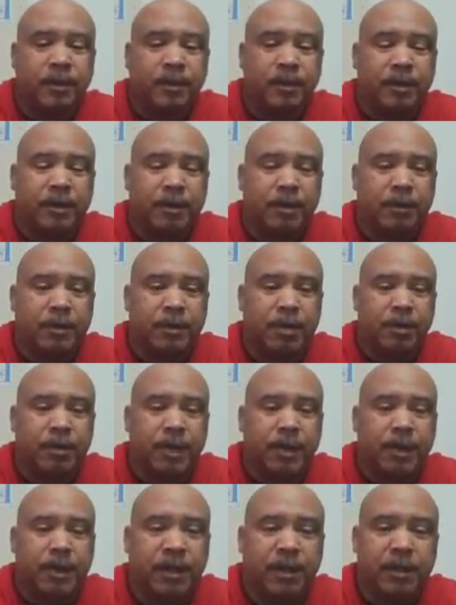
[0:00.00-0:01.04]
the butt
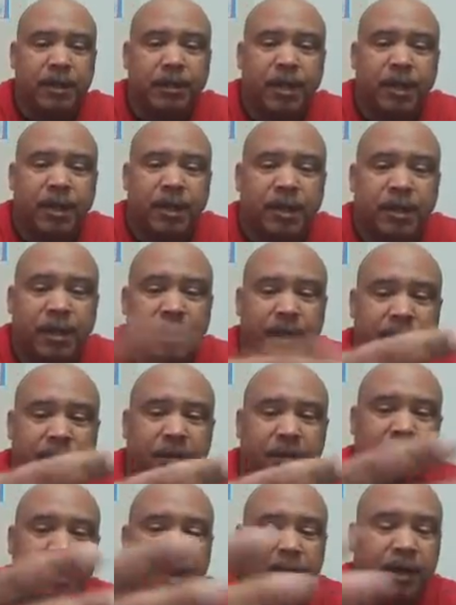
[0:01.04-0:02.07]
plate, the end plate on there,
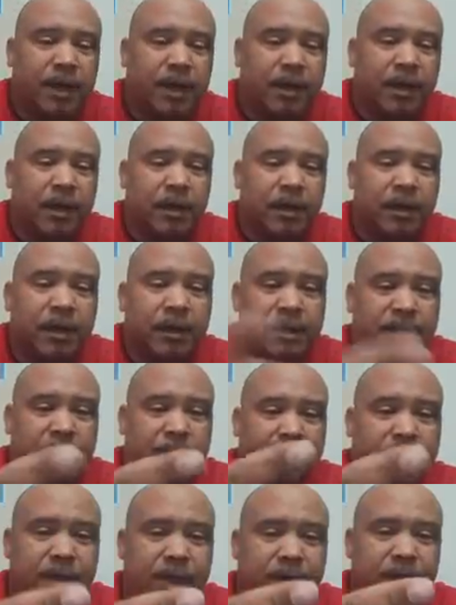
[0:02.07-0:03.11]

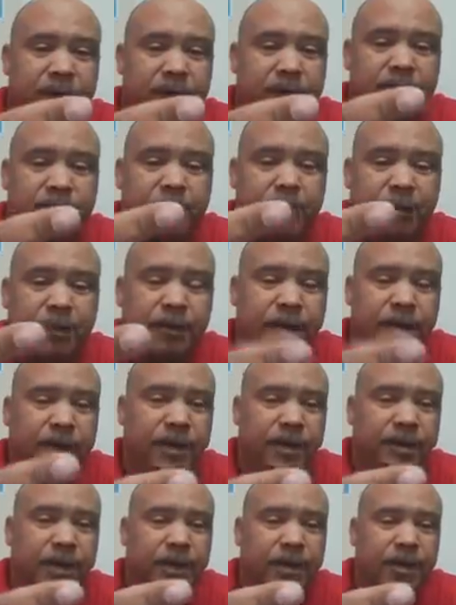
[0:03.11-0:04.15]
it's nice, smooth,
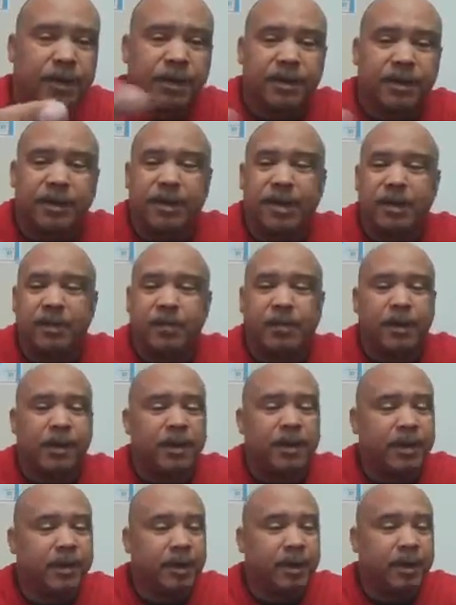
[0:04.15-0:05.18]
easier, and it's less wear
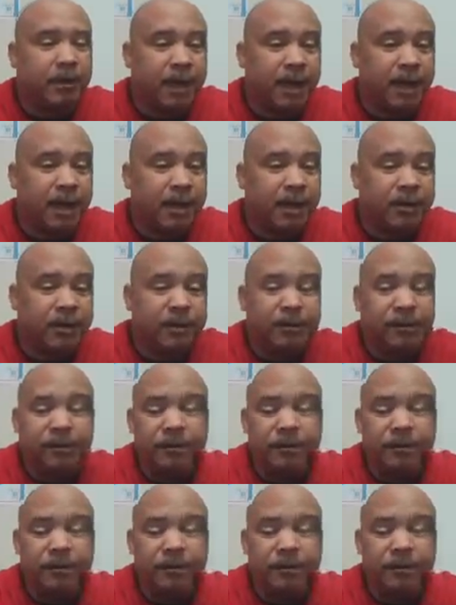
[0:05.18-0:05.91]
and tear on my hand.